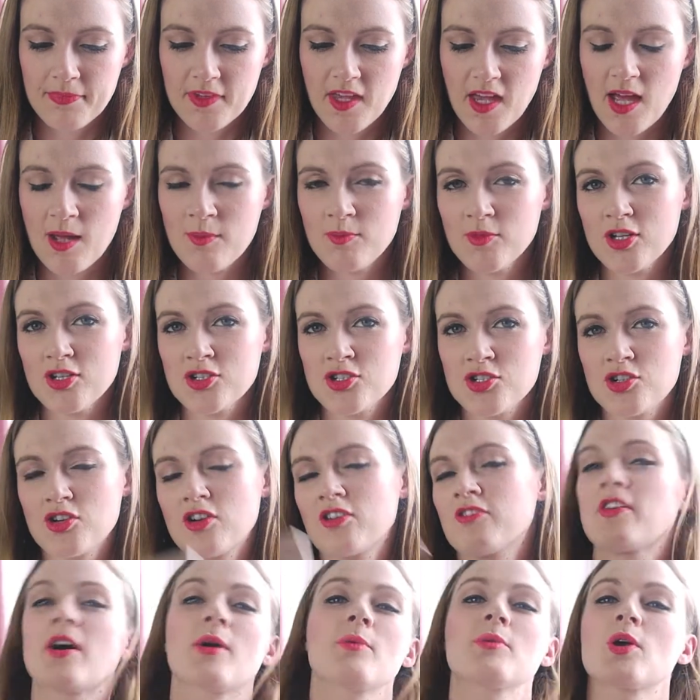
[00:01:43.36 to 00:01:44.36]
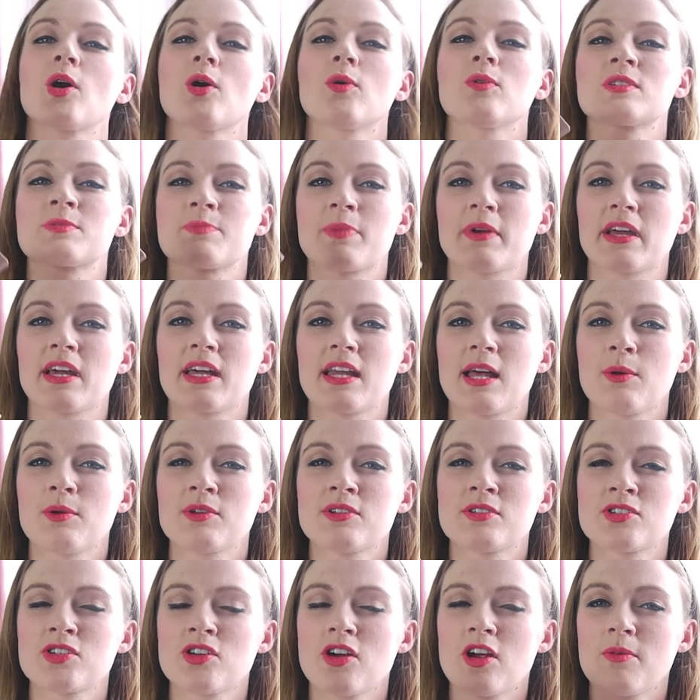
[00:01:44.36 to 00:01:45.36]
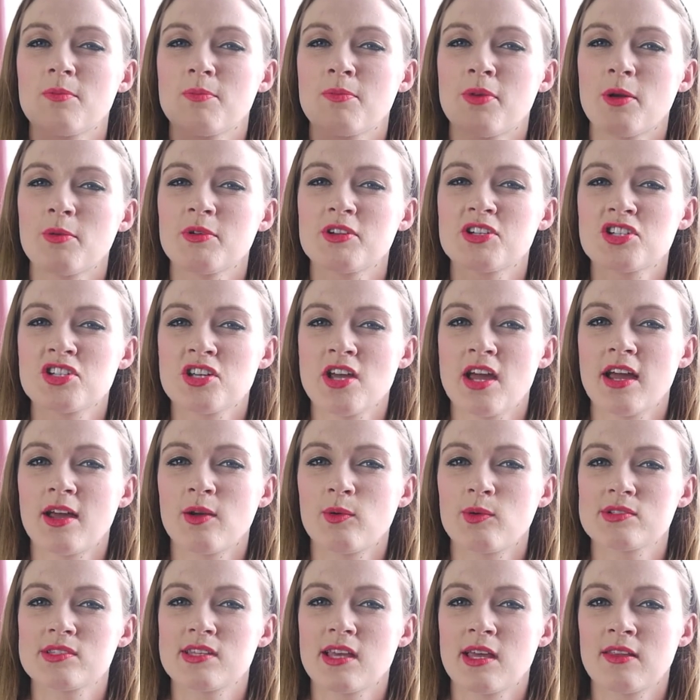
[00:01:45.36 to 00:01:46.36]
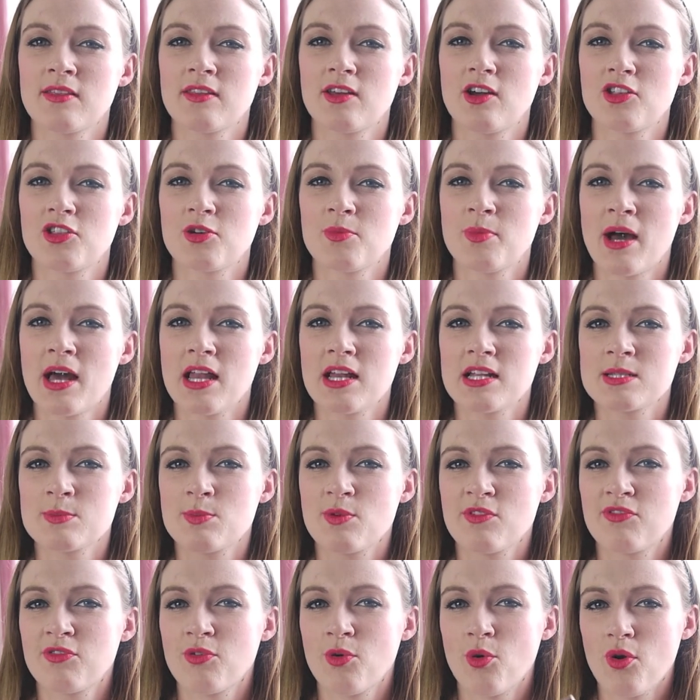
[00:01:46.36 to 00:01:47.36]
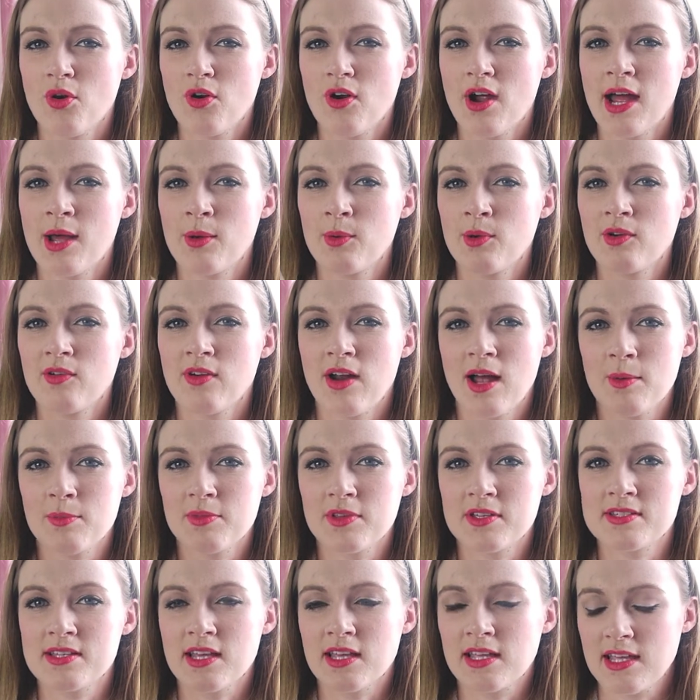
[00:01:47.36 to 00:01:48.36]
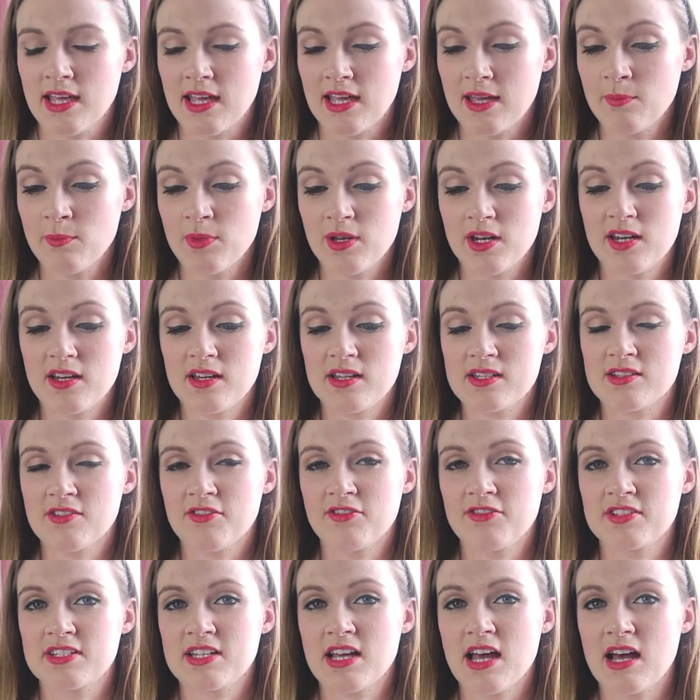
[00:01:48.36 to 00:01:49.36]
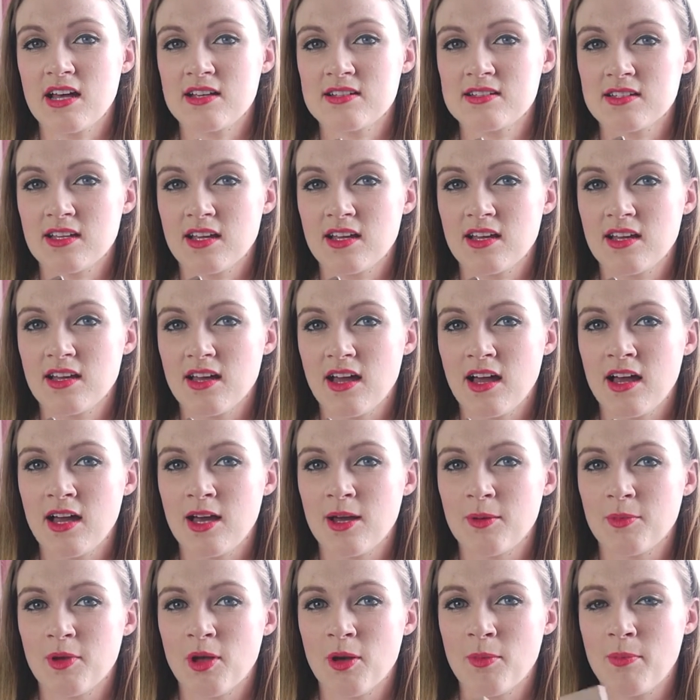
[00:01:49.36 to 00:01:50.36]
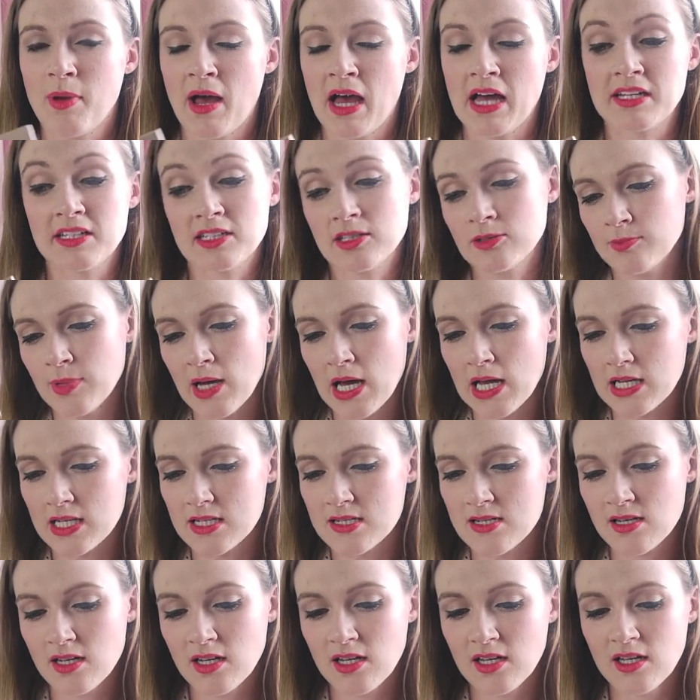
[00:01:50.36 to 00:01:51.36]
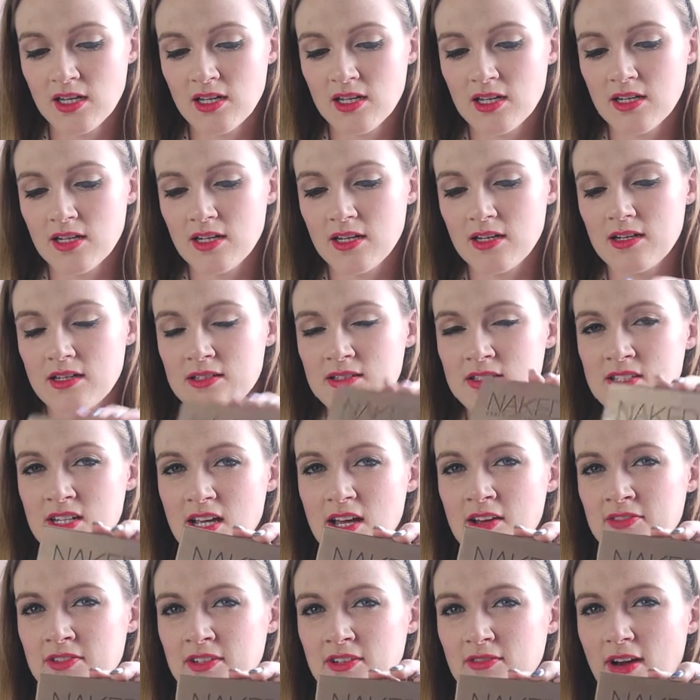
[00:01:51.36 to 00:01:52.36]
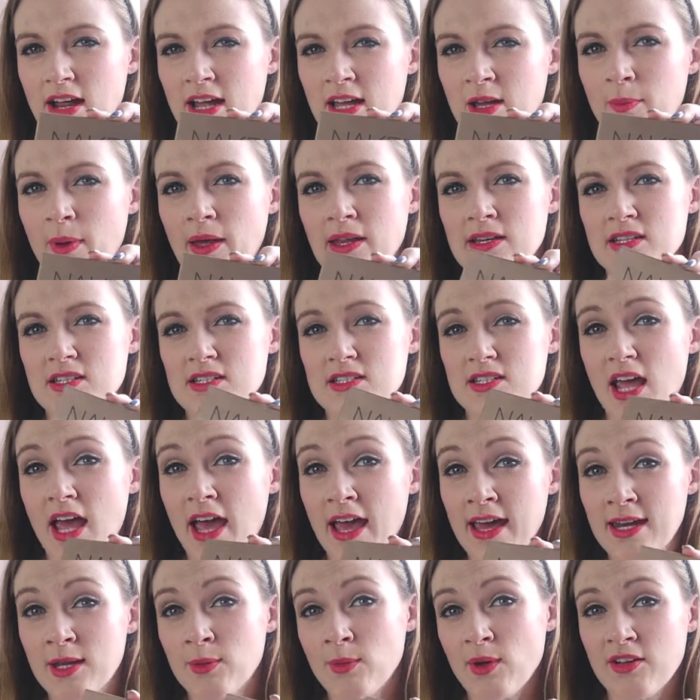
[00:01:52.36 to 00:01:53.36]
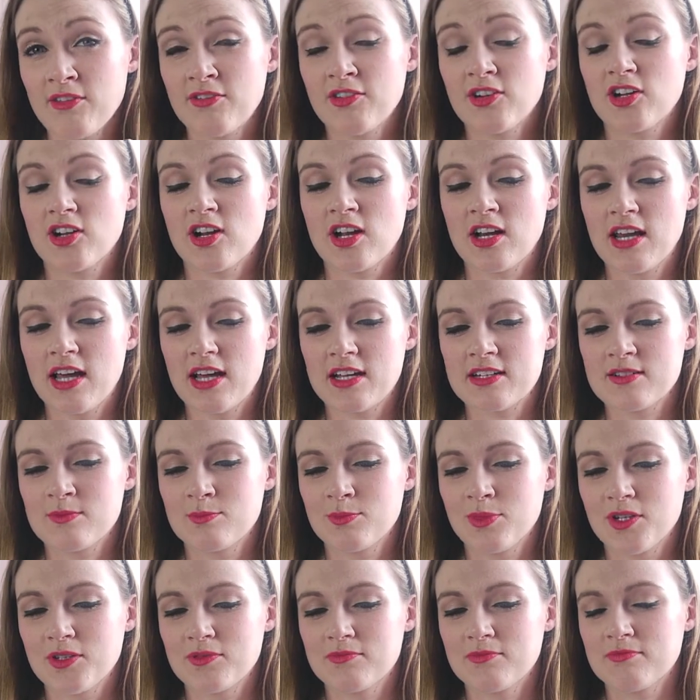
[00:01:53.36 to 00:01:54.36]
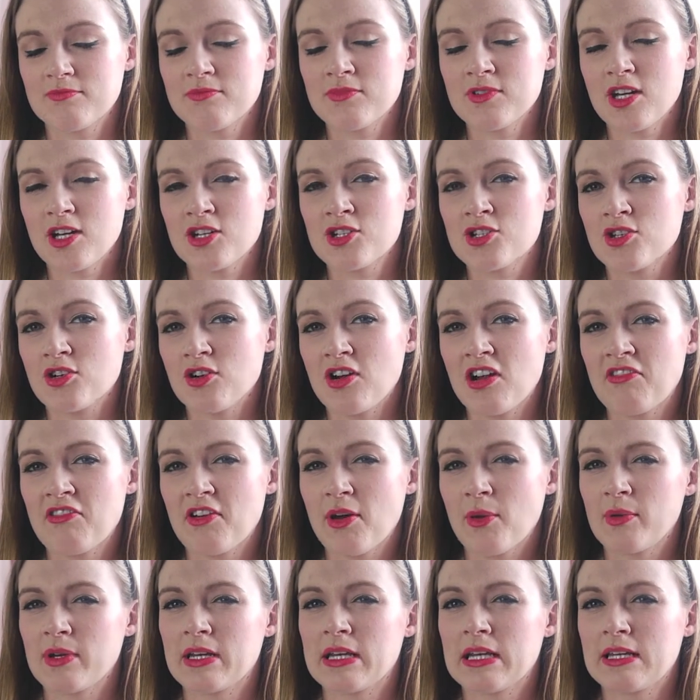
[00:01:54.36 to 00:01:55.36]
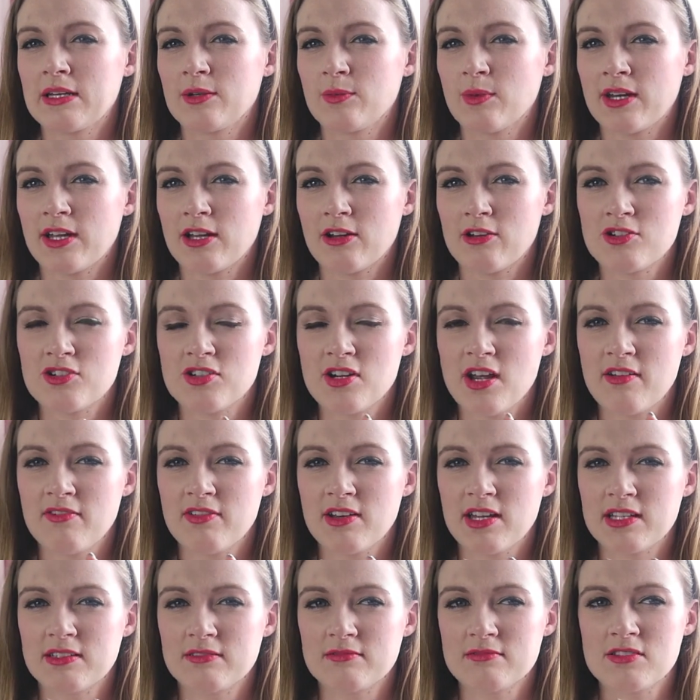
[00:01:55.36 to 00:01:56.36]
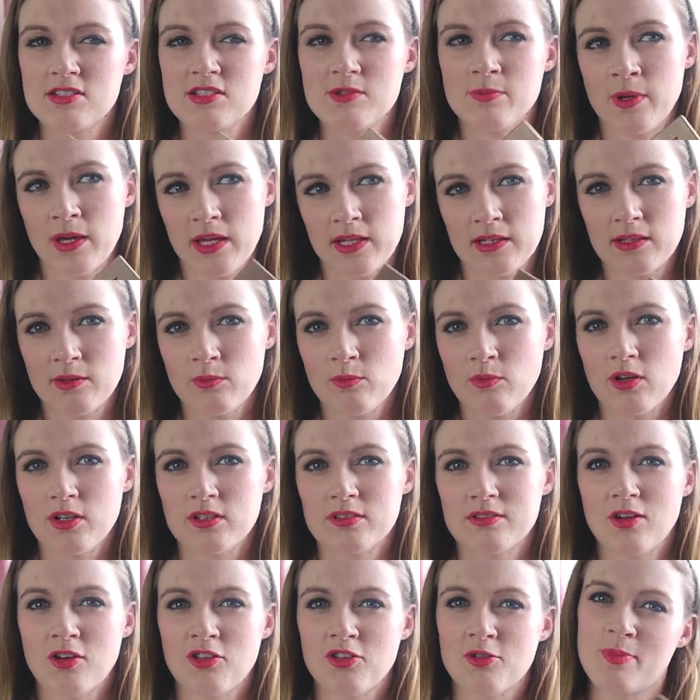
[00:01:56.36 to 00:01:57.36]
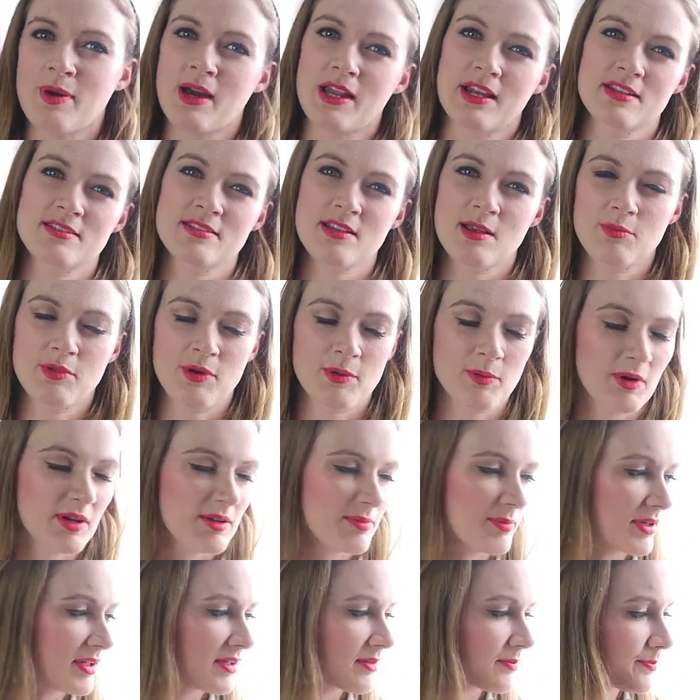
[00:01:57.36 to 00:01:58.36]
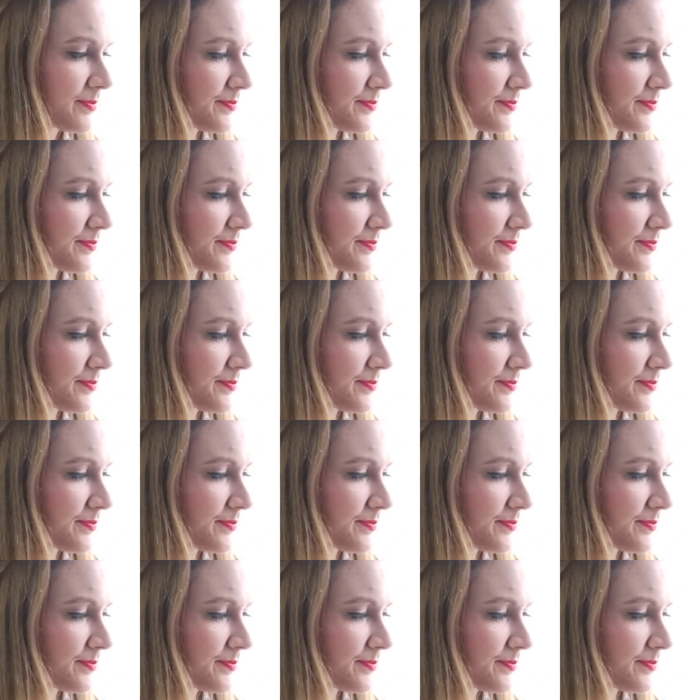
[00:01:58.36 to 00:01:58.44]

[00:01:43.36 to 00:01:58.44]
I'm not sure if I would always bring it. I would probably check what's in the other palettes before I would grab this again, but it is a fantastic companion palette. Definitely recommend it anyway for your collection, but I'm not sure if I would need it when I go traveling, depending what other palettes I bring with me.